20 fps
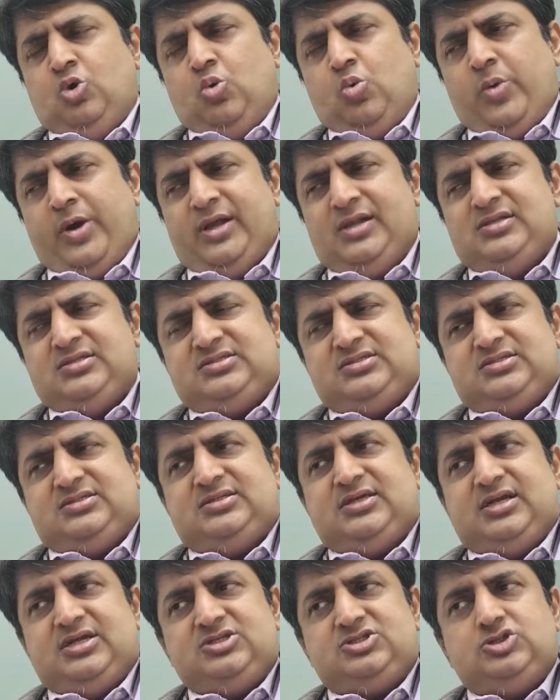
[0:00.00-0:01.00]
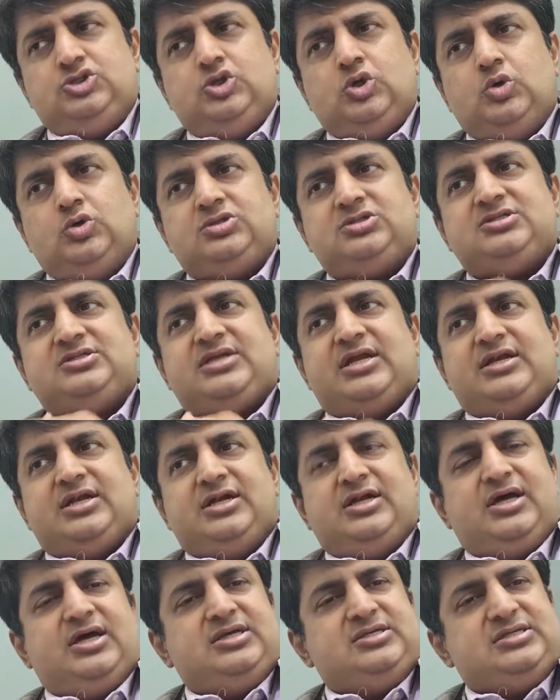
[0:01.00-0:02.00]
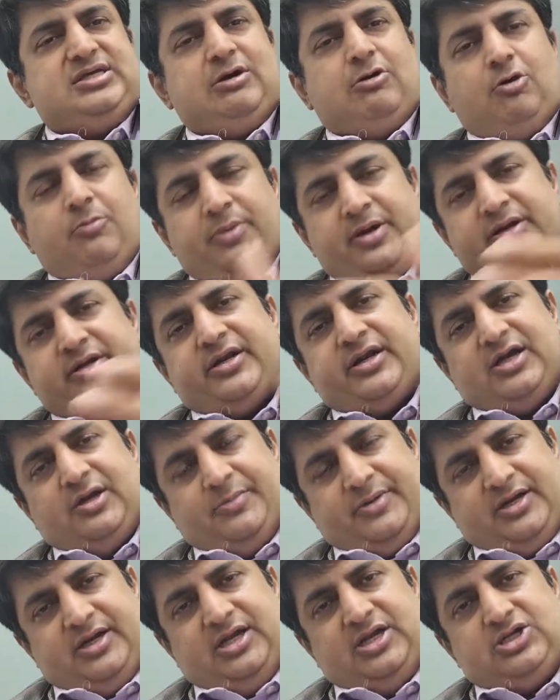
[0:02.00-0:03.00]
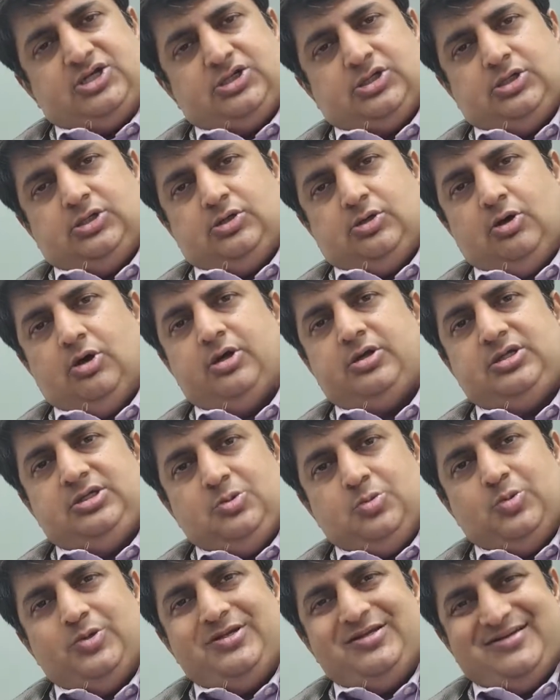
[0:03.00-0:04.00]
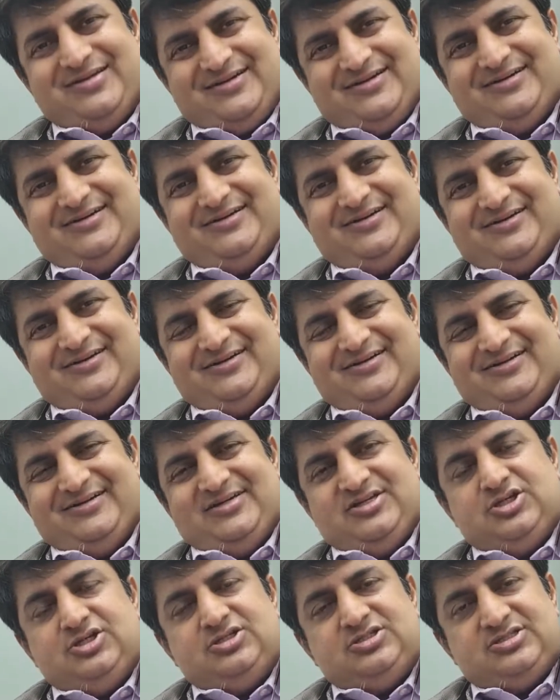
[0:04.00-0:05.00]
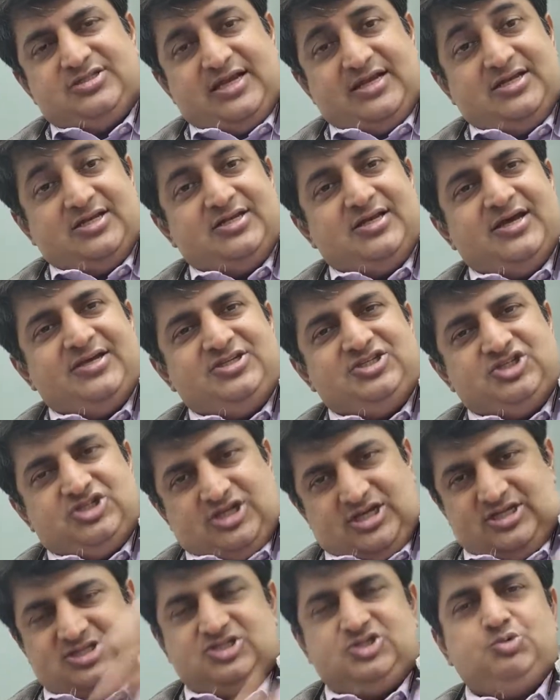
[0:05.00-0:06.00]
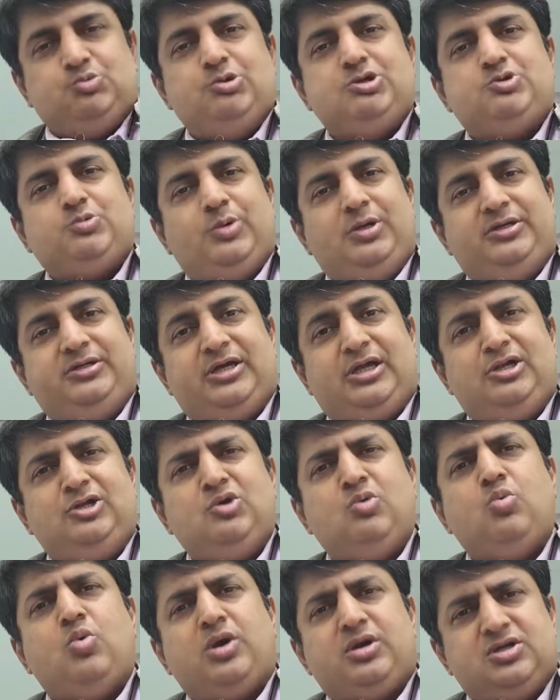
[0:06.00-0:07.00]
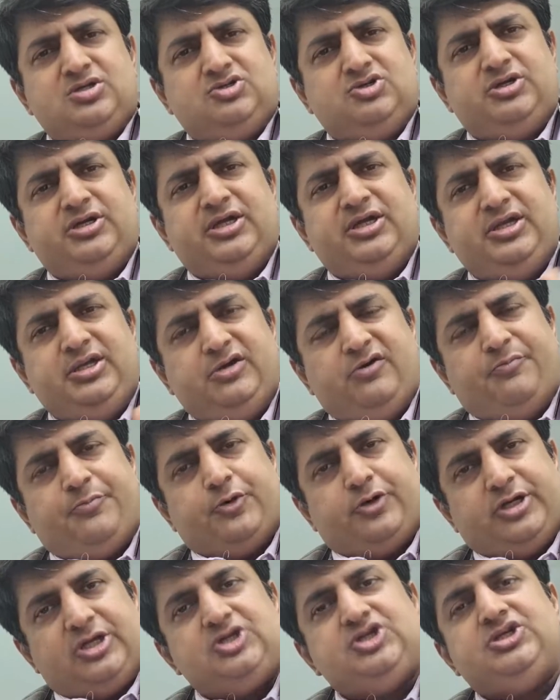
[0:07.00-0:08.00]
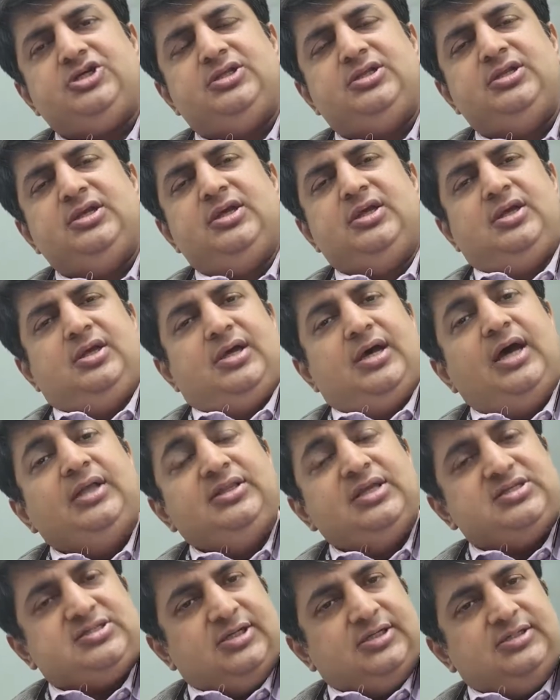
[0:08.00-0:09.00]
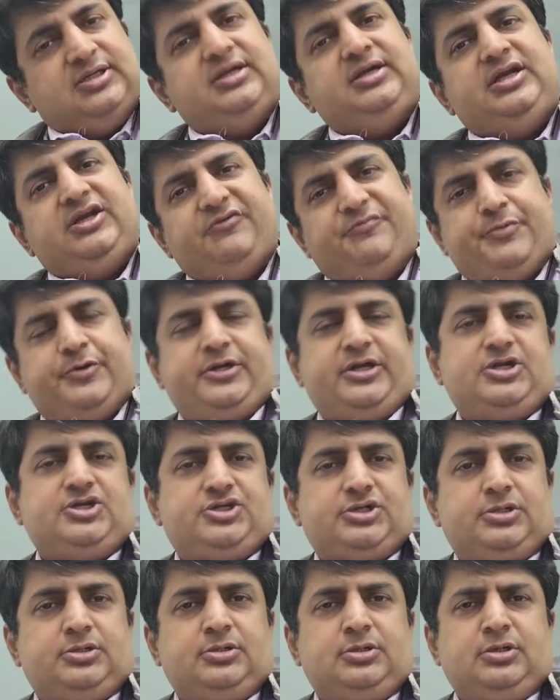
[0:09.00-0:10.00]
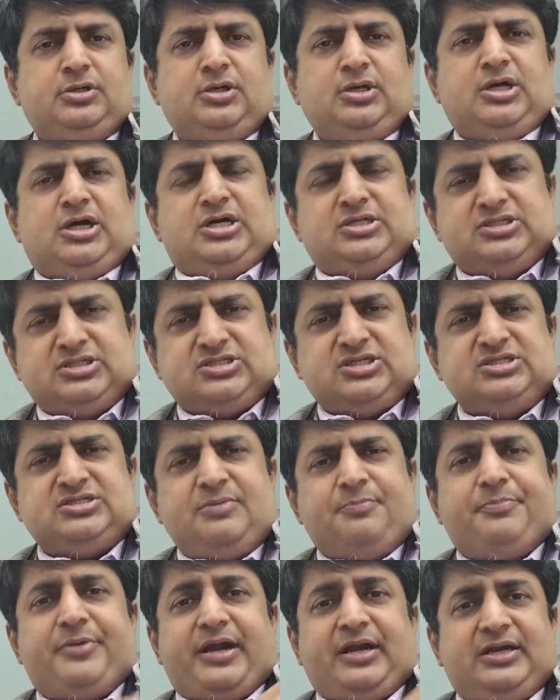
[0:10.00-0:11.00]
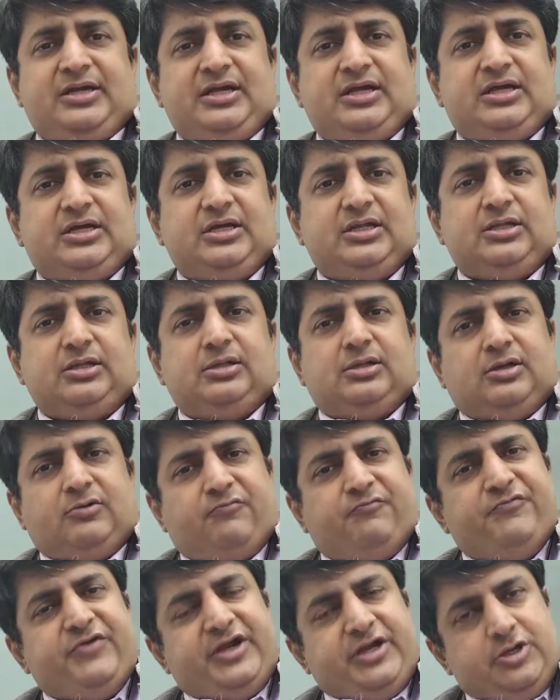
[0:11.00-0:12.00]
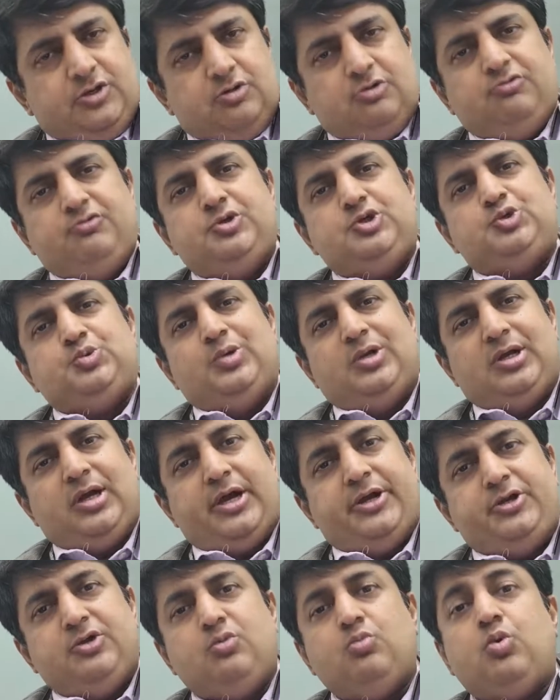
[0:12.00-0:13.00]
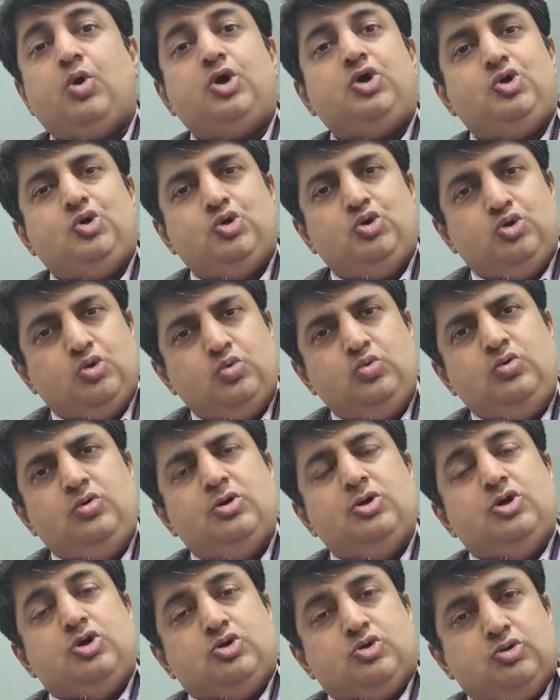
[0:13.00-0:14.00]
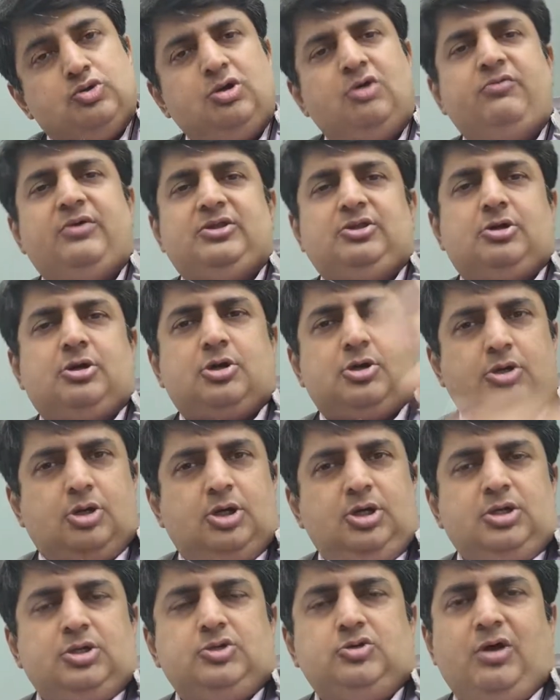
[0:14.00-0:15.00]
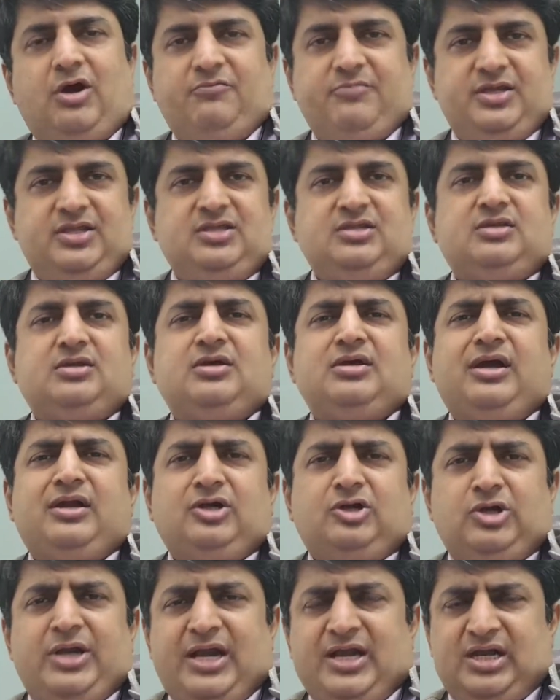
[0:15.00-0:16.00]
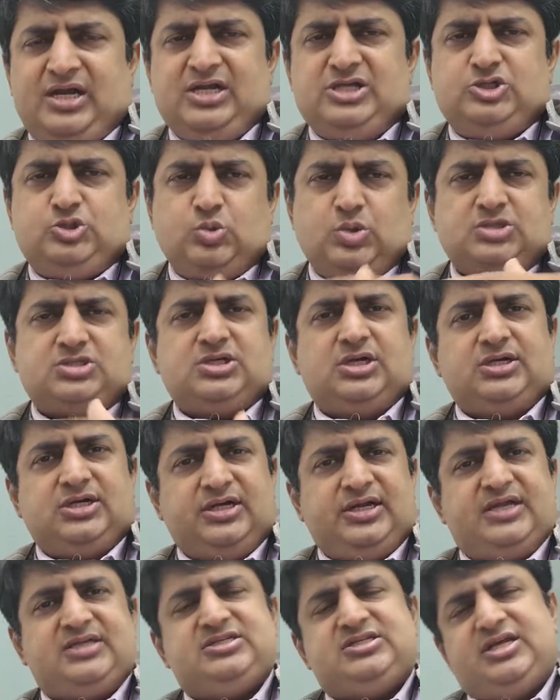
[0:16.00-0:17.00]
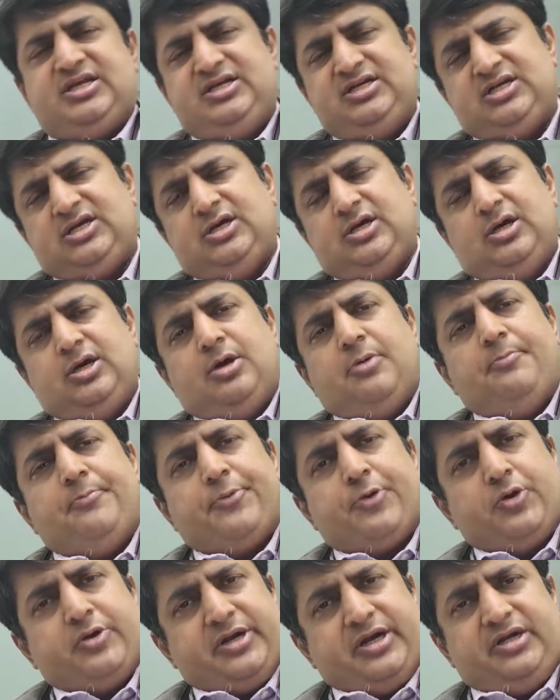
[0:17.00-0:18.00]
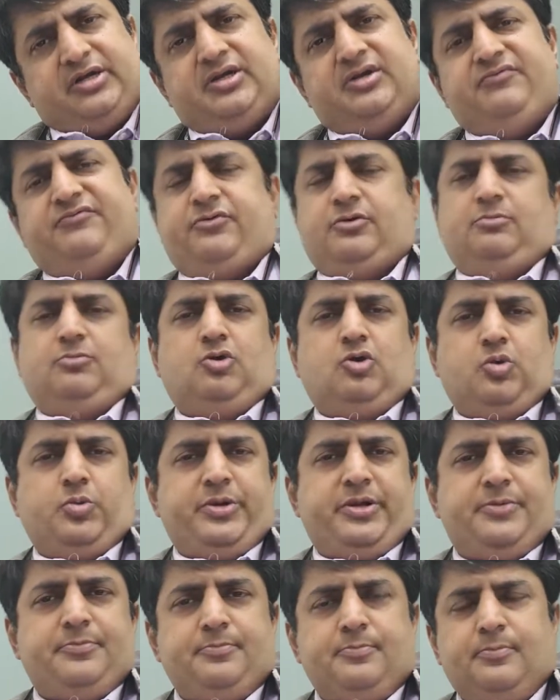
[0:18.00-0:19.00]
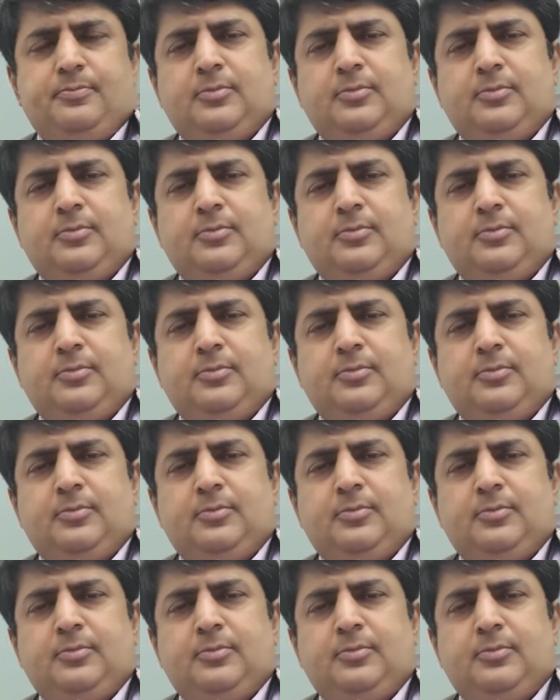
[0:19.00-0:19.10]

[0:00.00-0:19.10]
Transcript: Whilst there is no standardized government recommendation or even a standardized test which will tell you what is your degree of protection and the certainty of protection, this is a practical video which will guide you what to do to know whether or not you have been, at least to a certain extent, protected from COVID.